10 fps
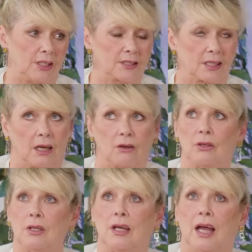years
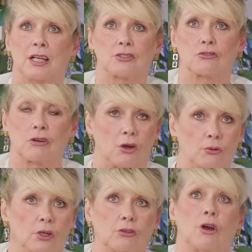ago, has
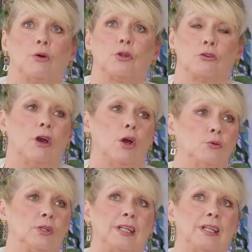grown and grown and grown.